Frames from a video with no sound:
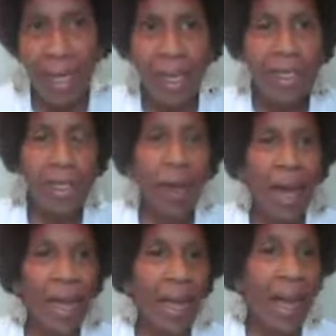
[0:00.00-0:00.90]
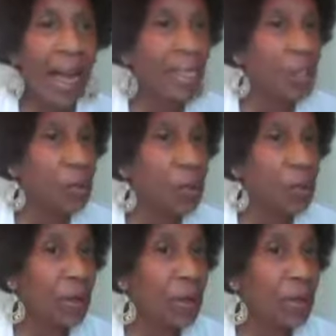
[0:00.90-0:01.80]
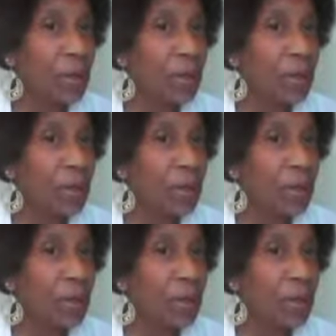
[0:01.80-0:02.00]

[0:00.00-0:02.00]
So I had experiences